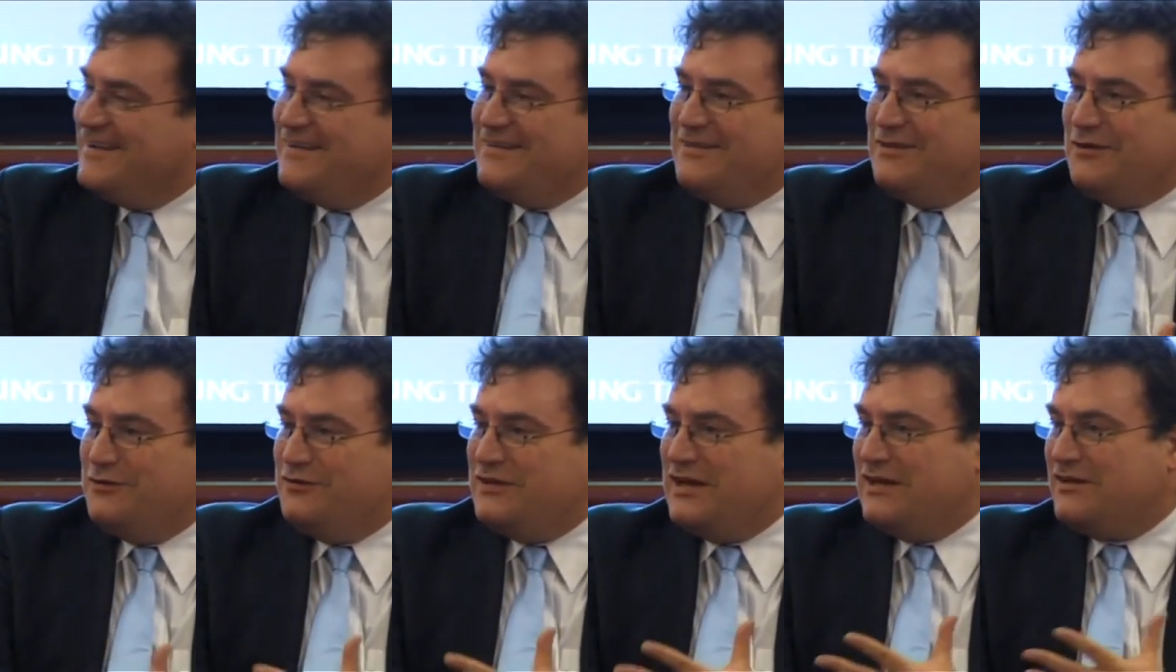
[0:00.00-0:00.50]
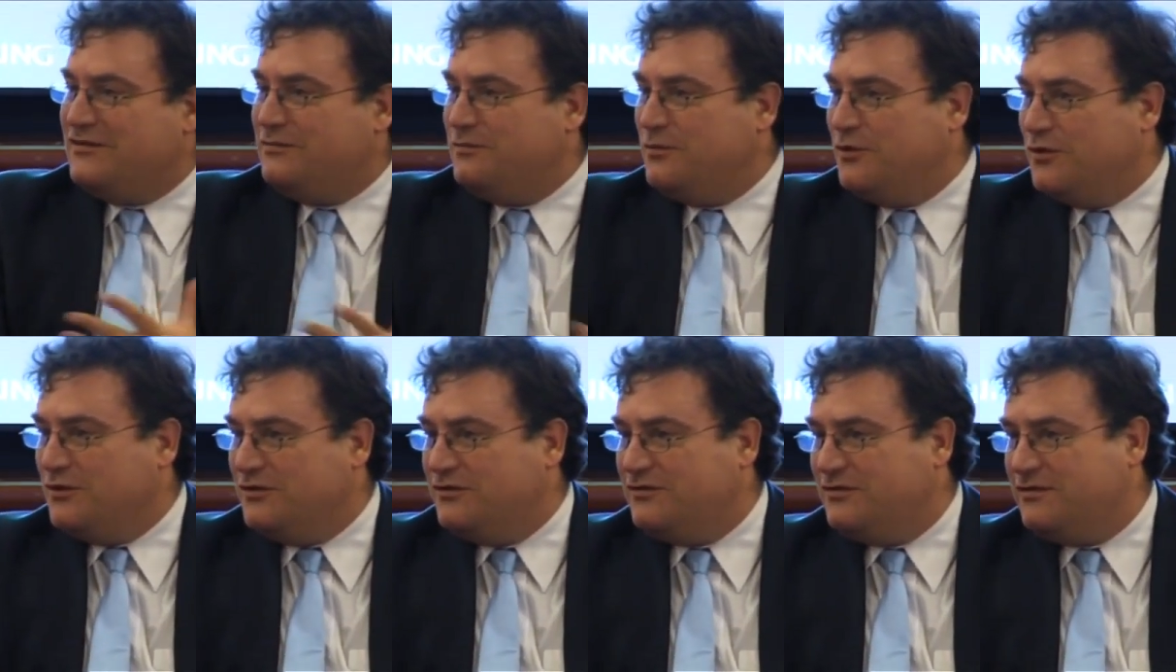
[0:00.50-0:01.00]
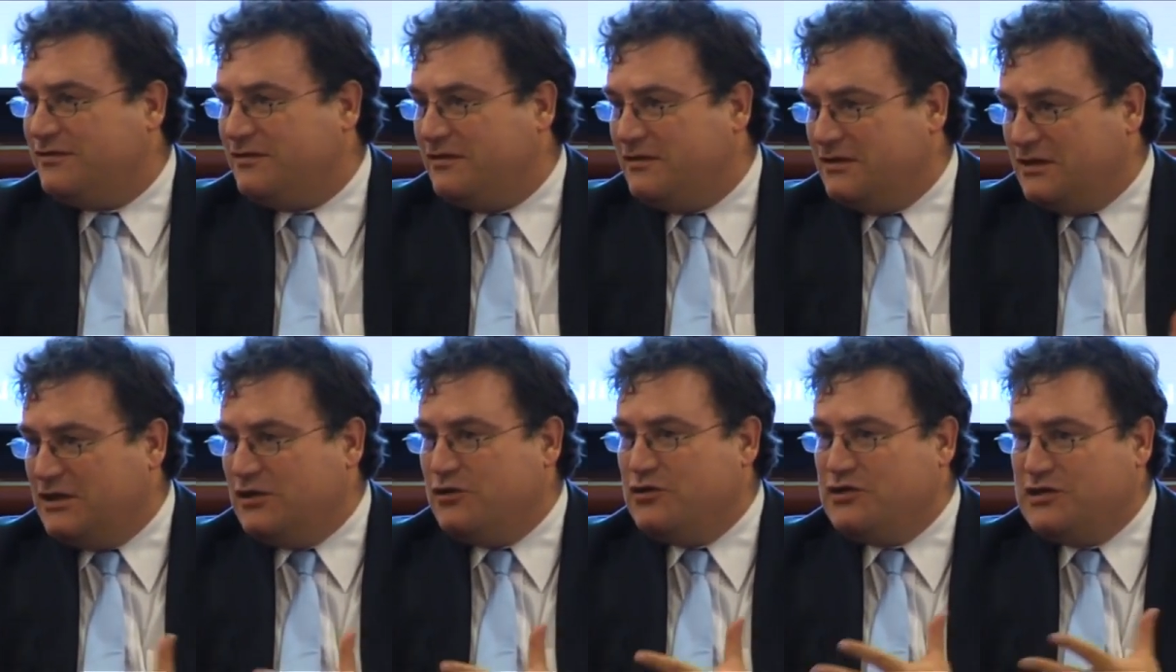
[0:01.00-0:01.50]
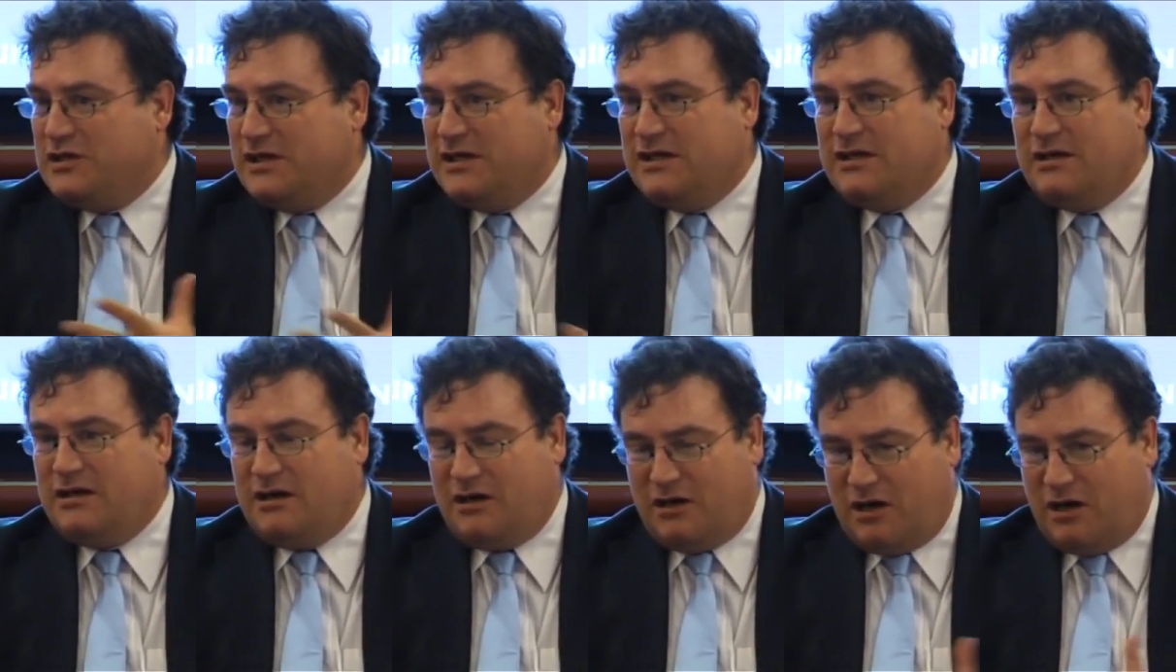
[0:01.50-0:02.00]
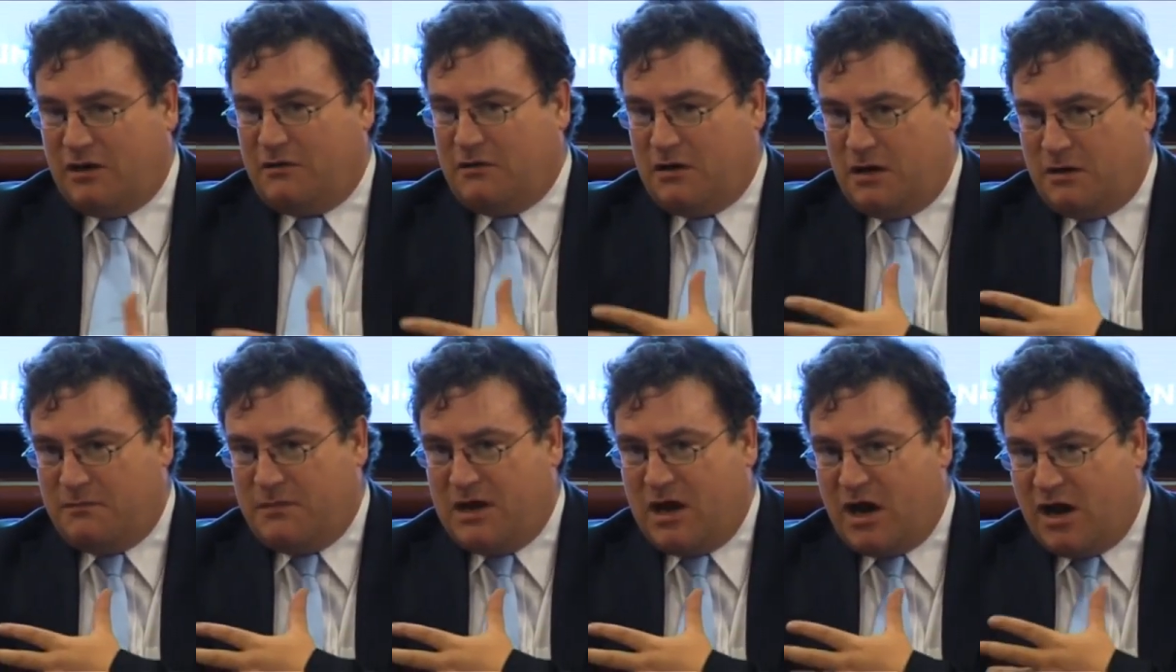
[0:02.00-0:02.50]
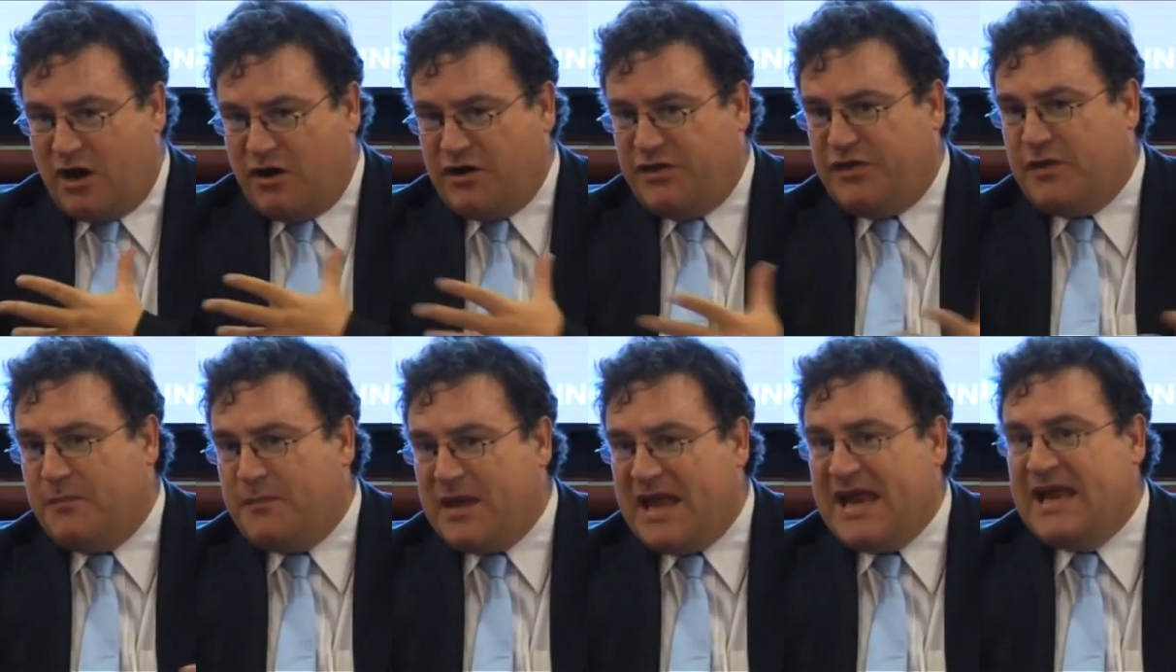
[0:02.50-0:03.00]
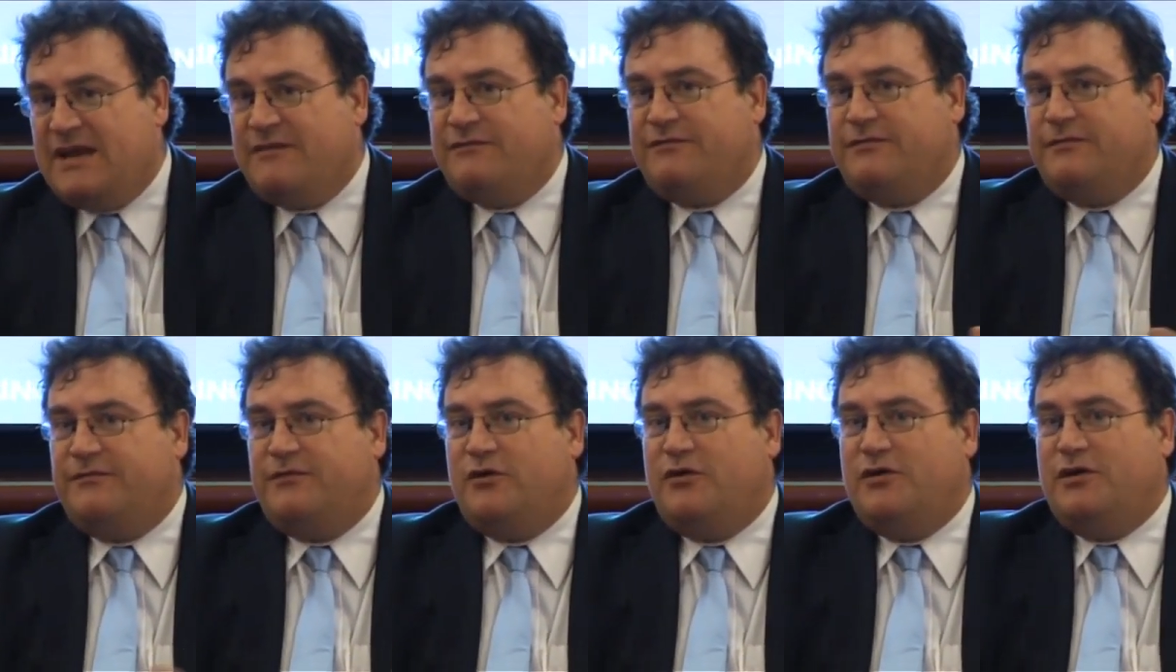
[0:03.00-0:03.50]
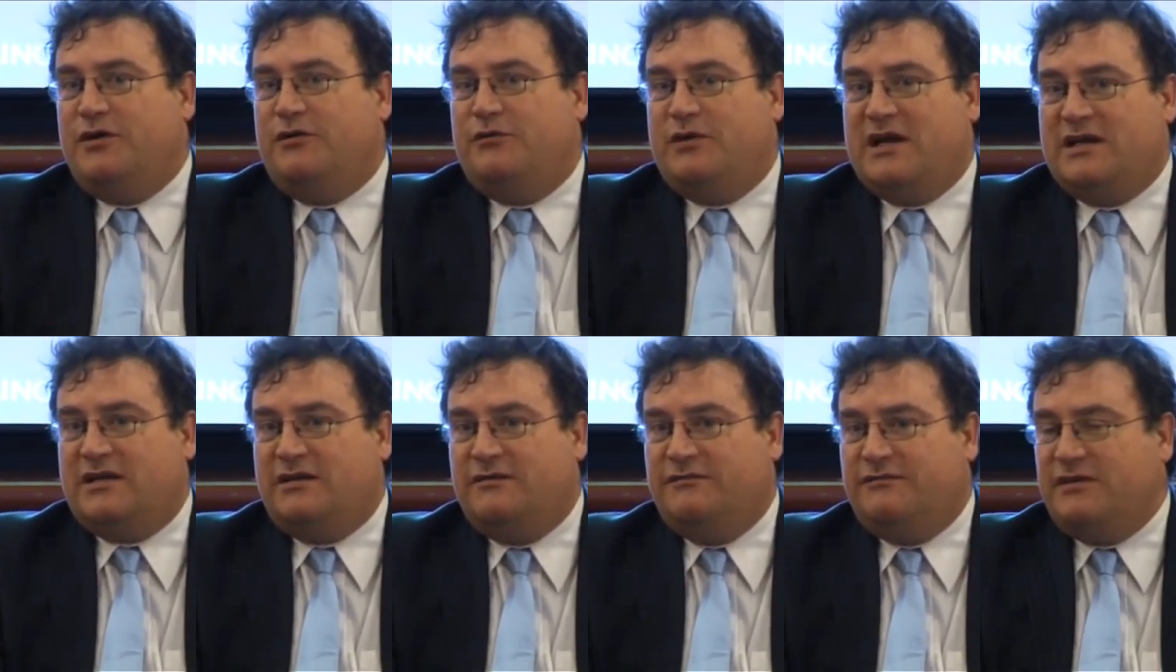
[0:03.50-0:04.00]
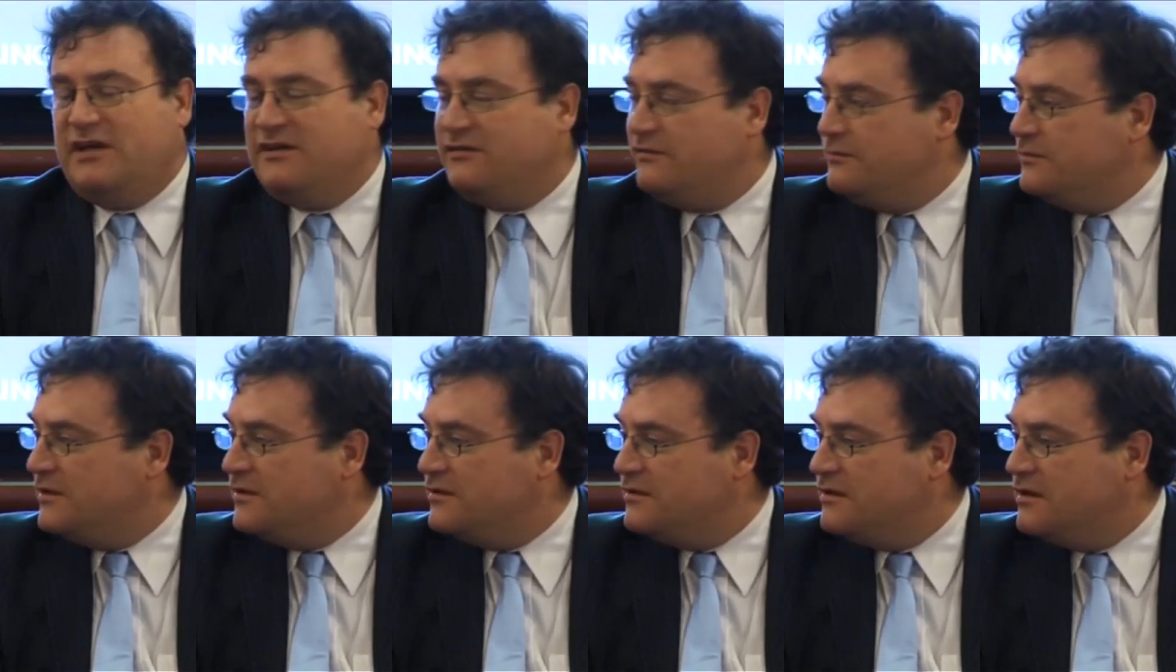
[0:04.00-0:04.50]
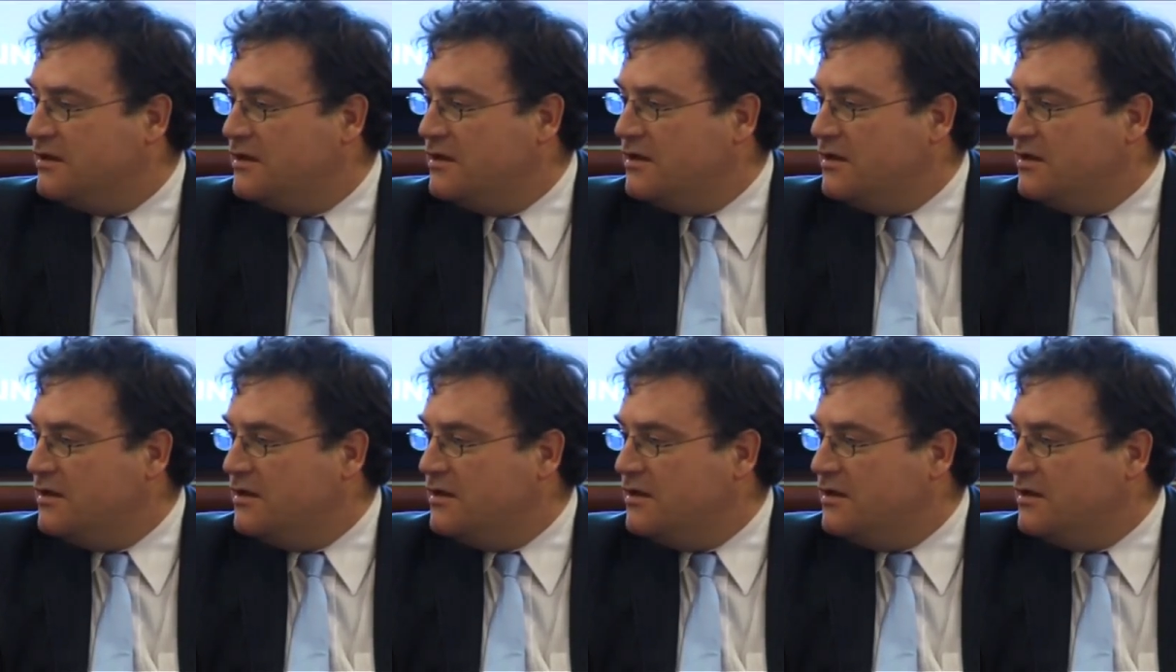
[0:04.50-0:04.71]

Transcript: Those exports usually are in the main for foreign direct investment.